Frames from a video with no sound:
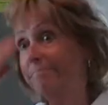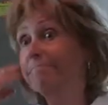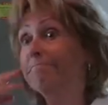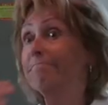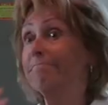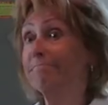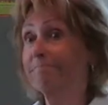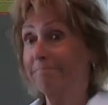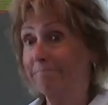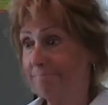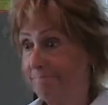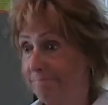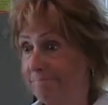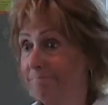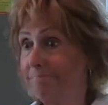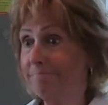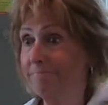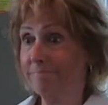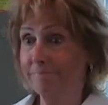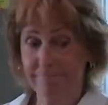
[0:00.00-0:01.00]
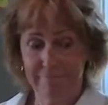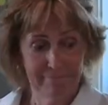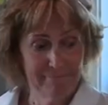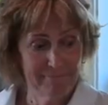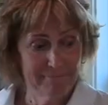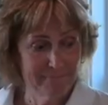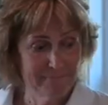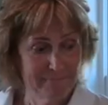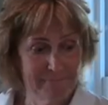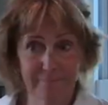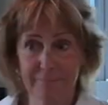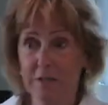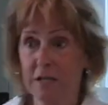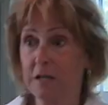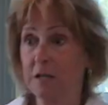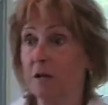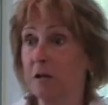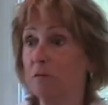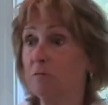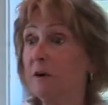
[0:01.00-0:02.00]
So where are they
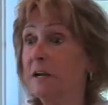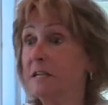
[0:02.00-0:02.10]
located?